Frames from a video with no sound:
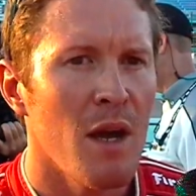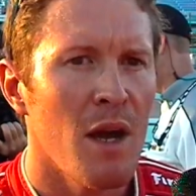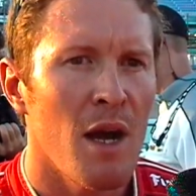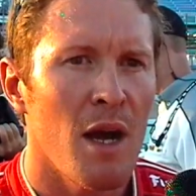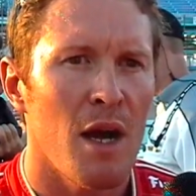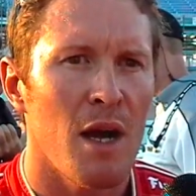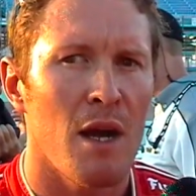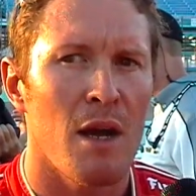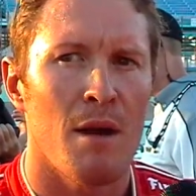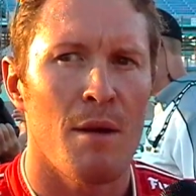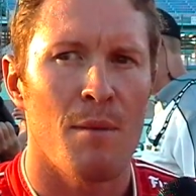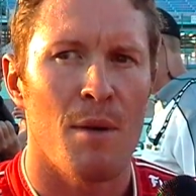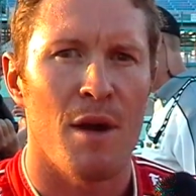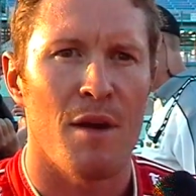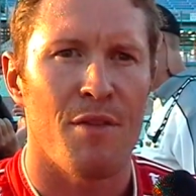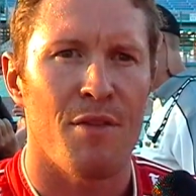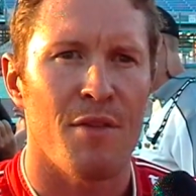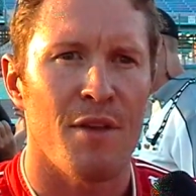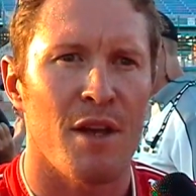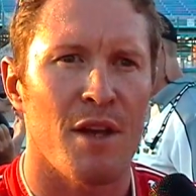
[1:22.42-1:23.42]
Um, I
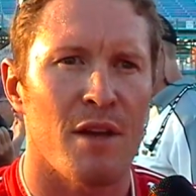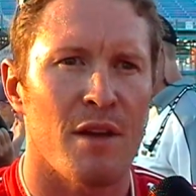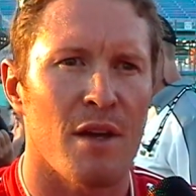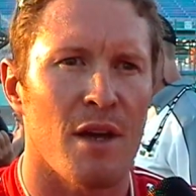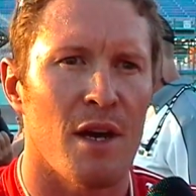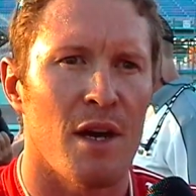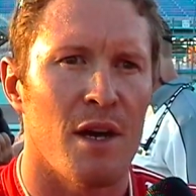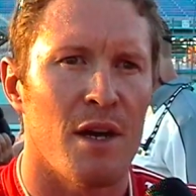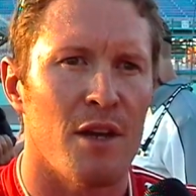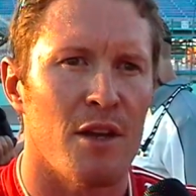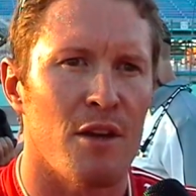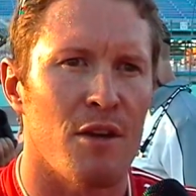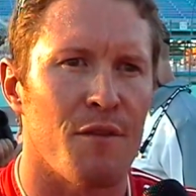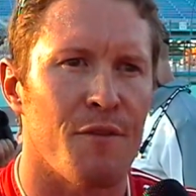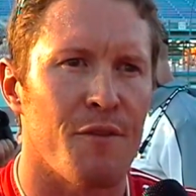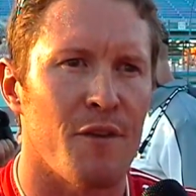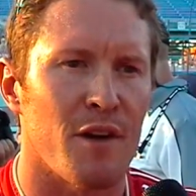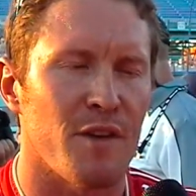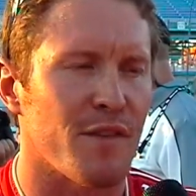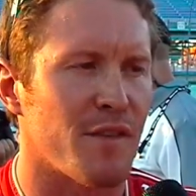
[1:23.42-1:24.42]
think uh, you know
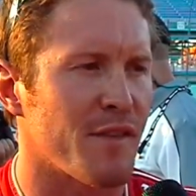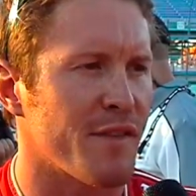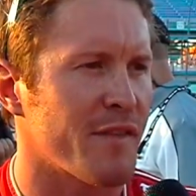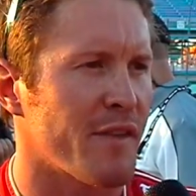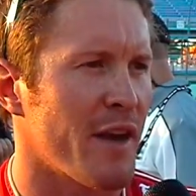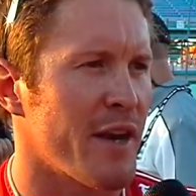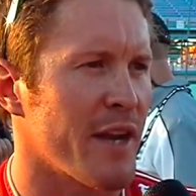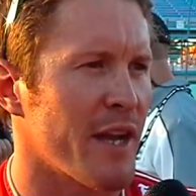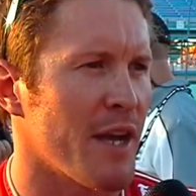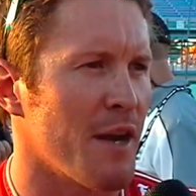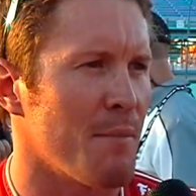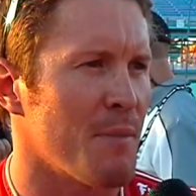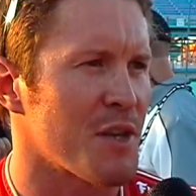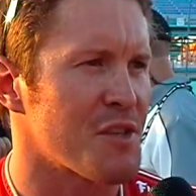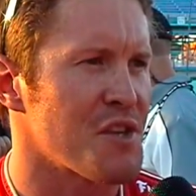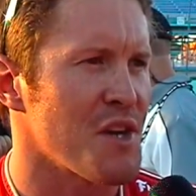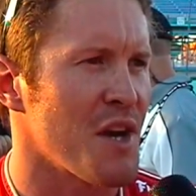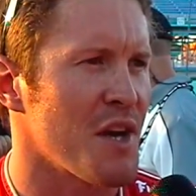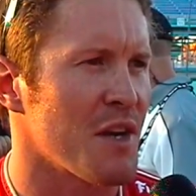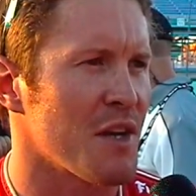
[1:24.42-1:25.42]
for us it's starting out much
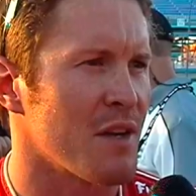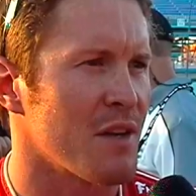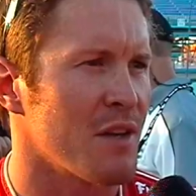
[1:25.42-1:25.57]
harder.